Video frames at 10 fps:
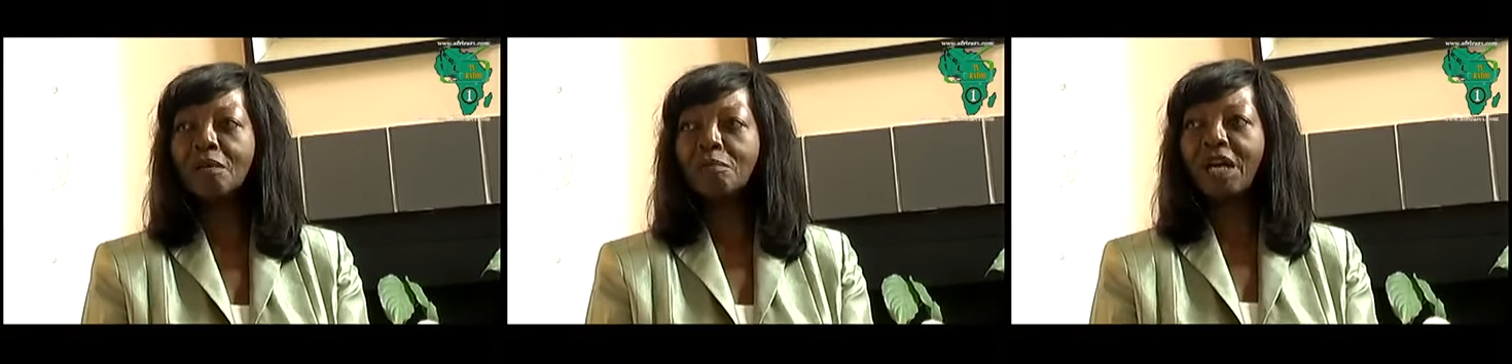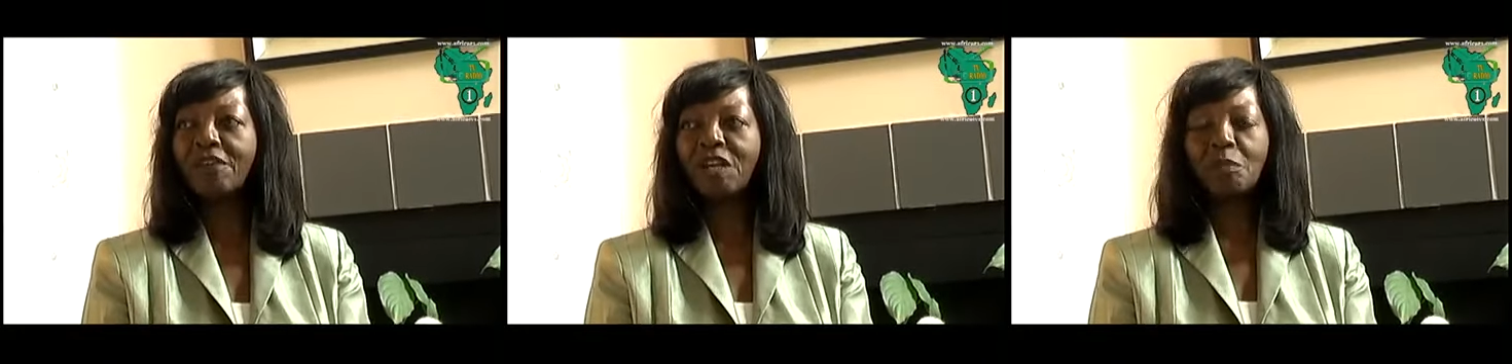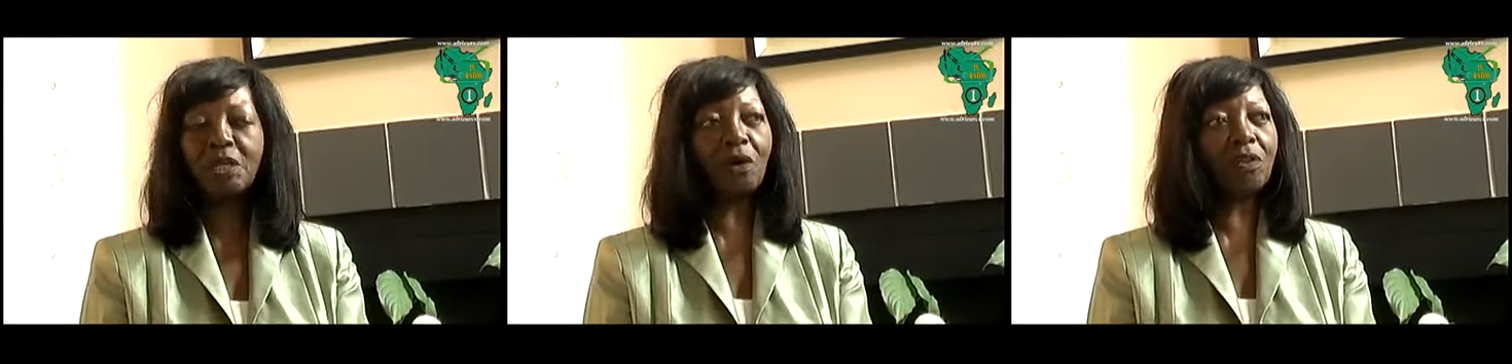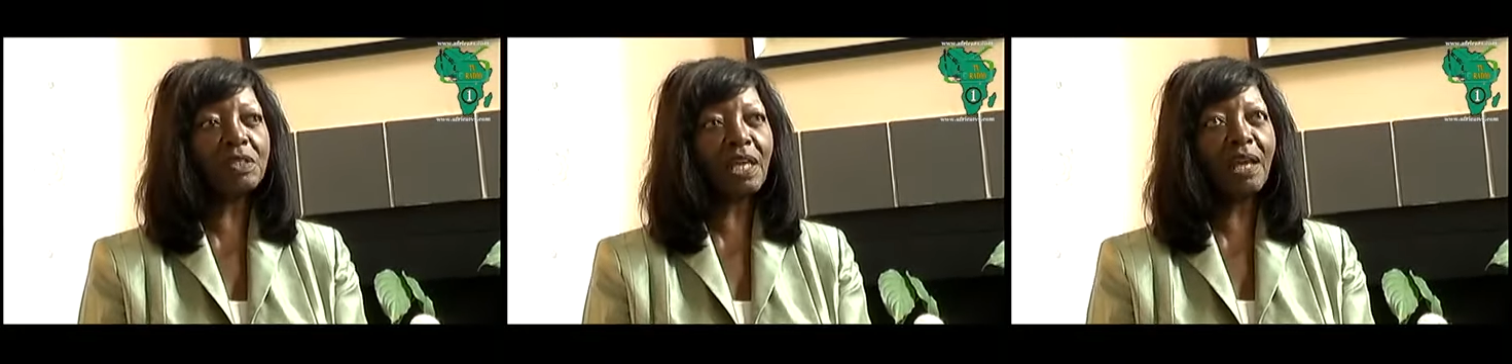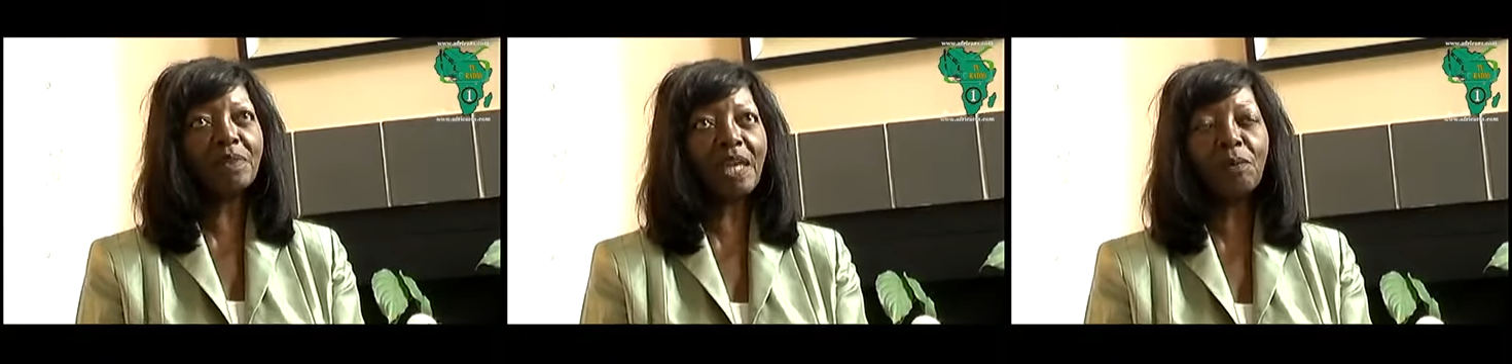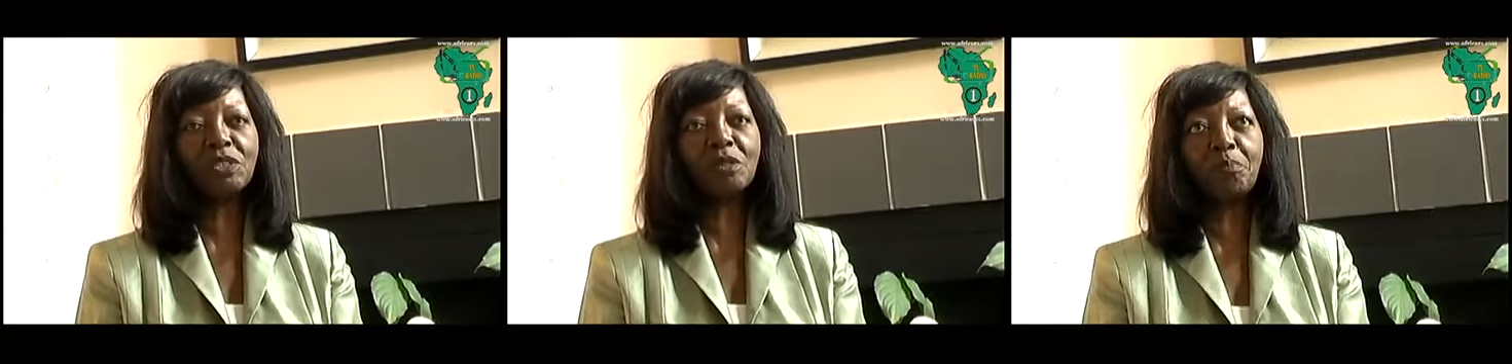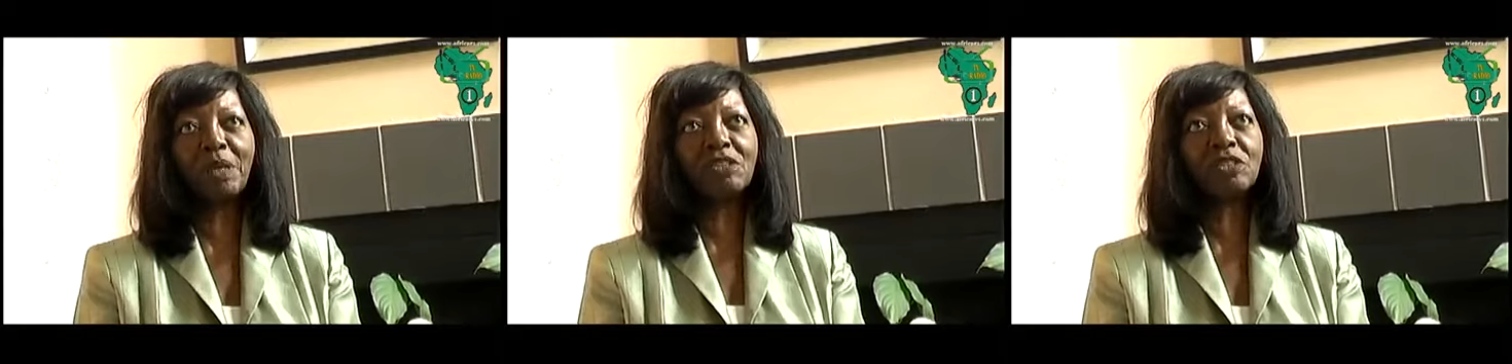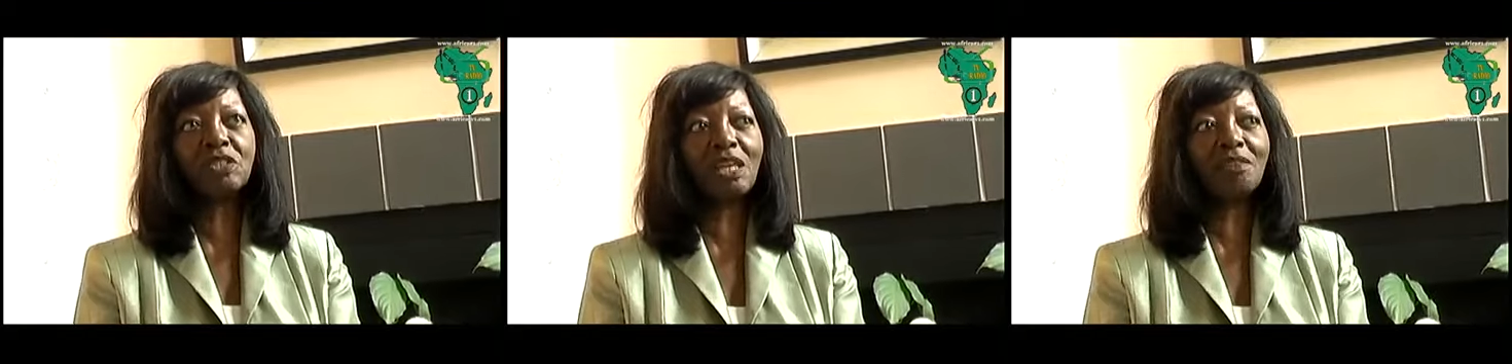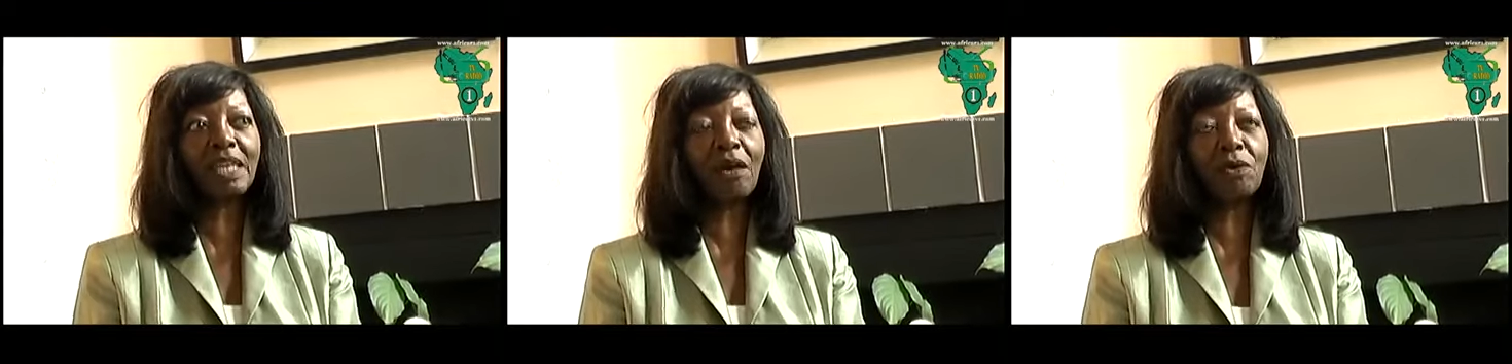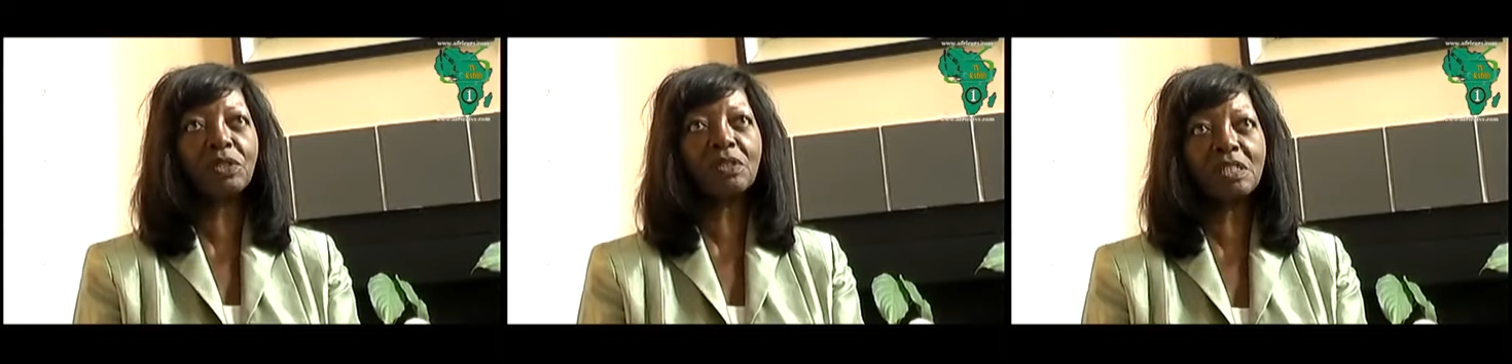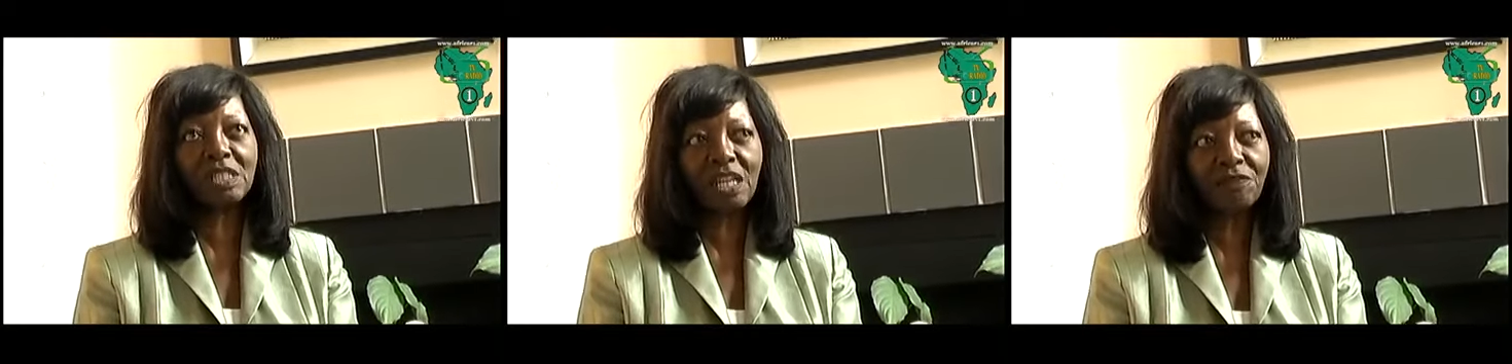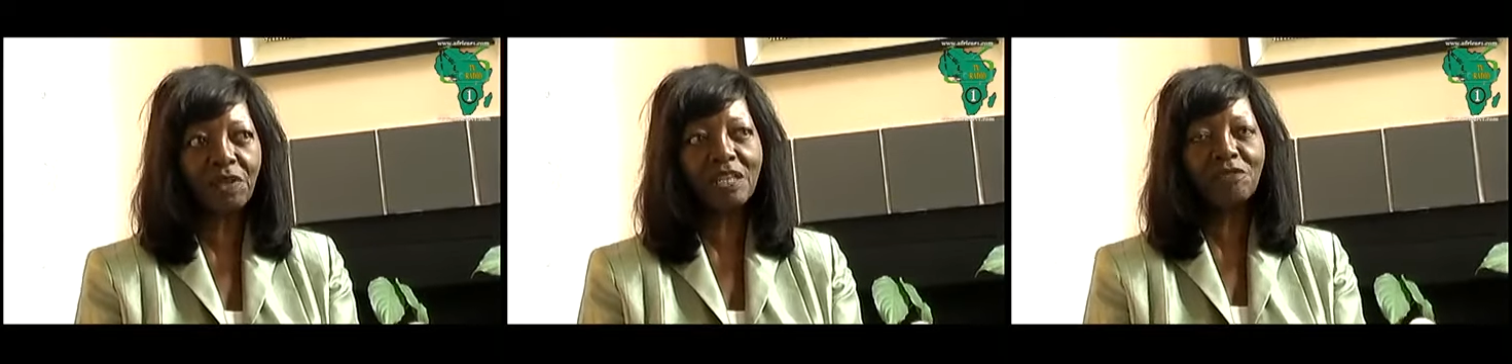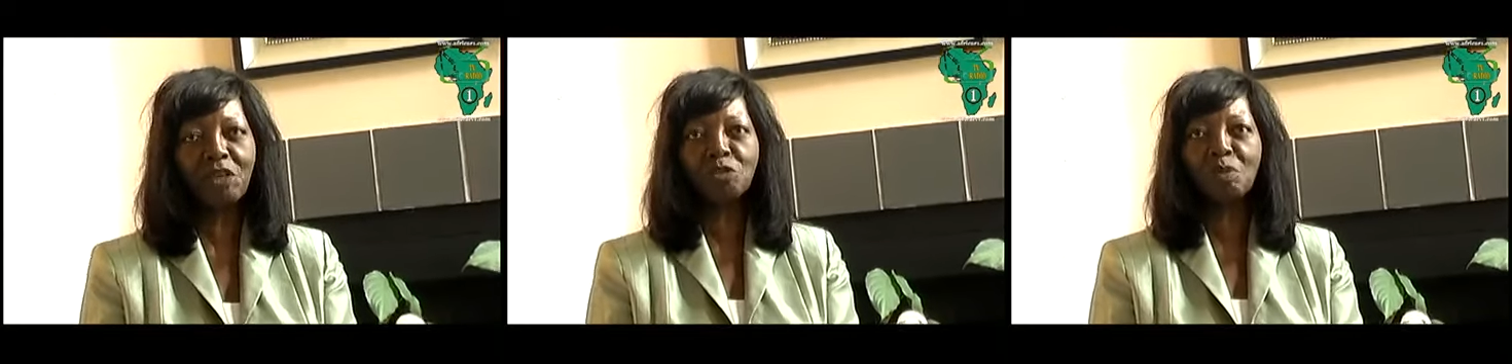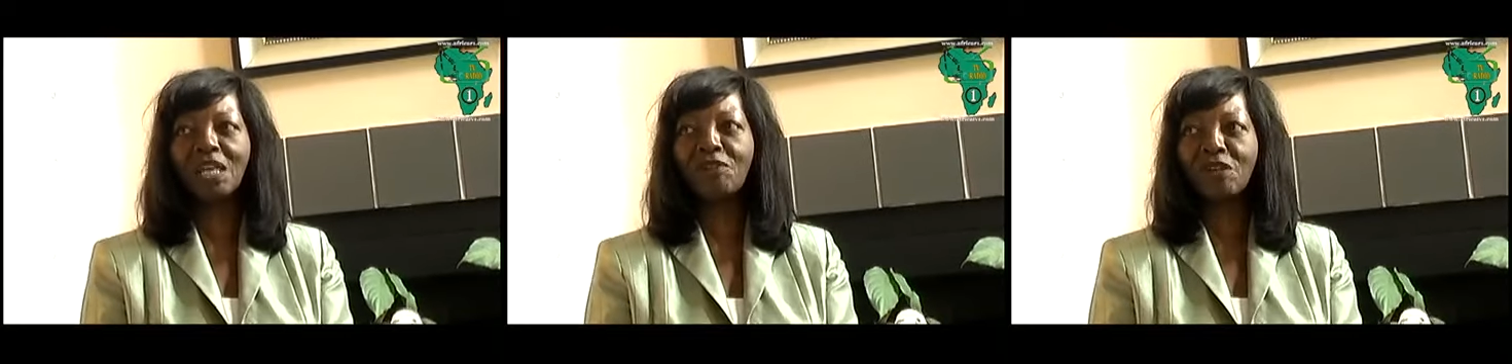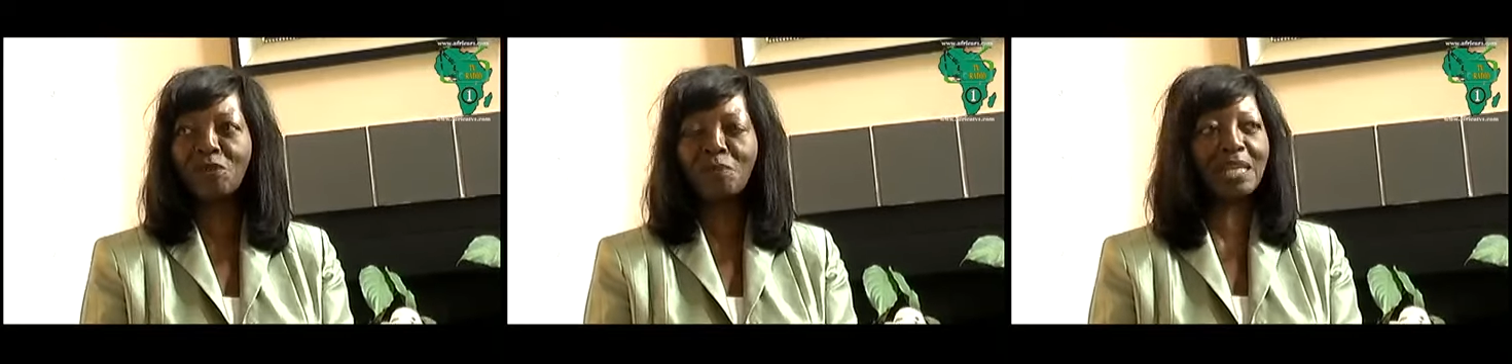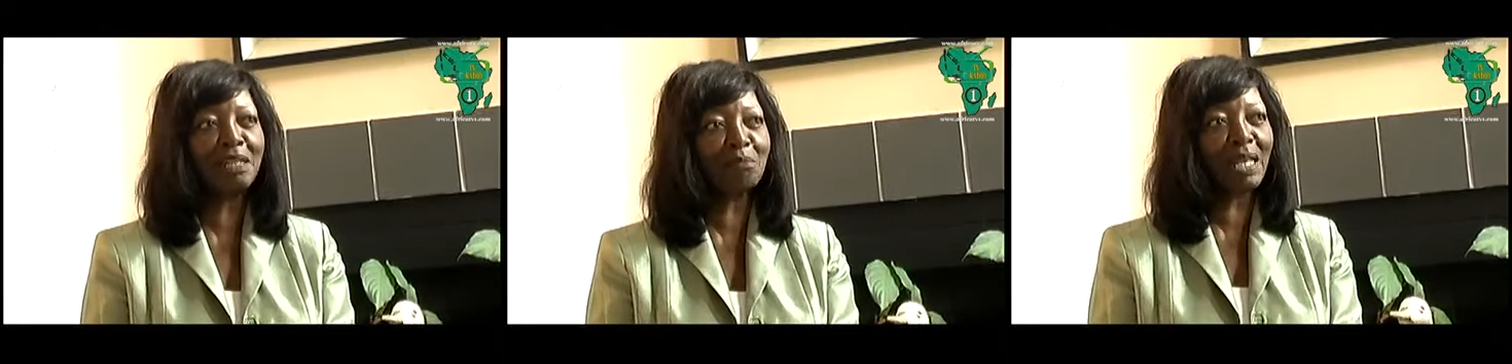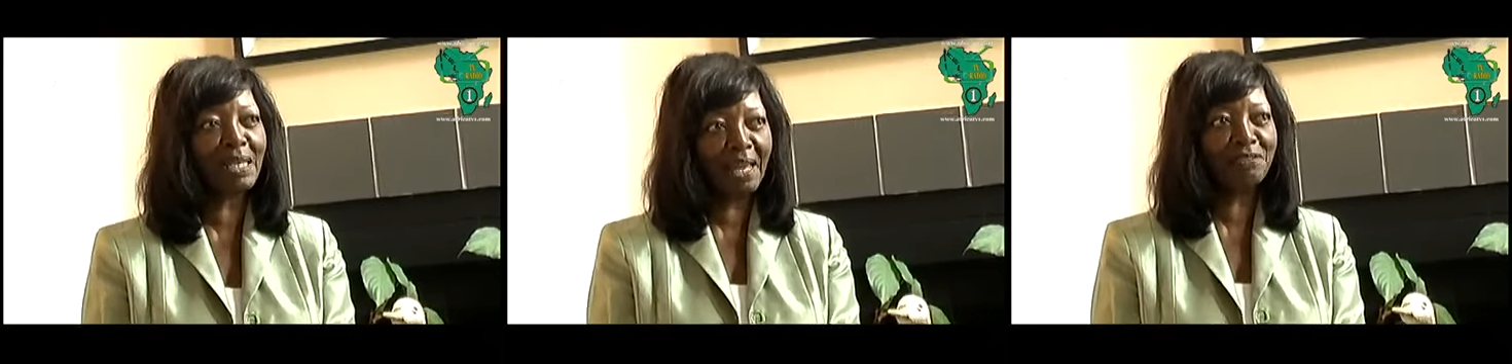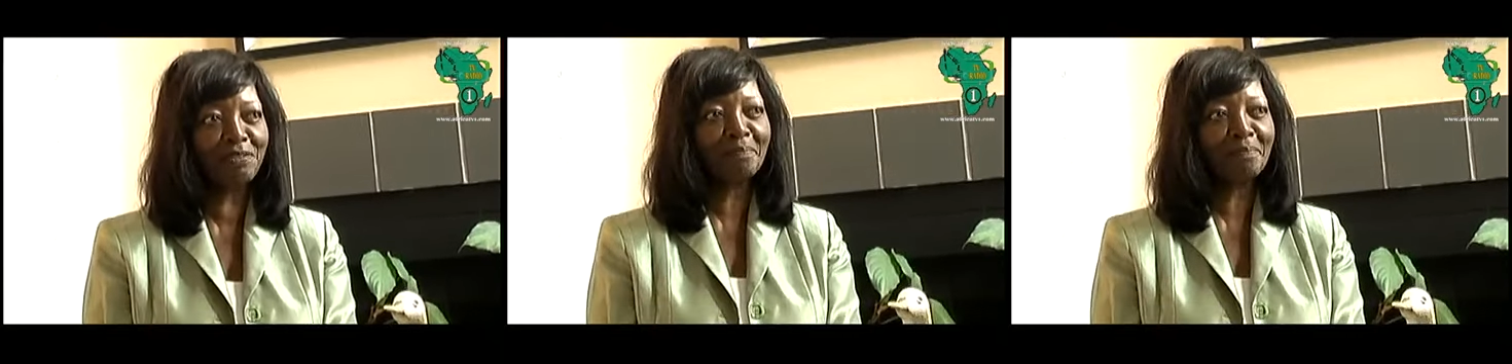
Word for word: my family all the time that was the best 10,000 CFA investment I've ever made in my life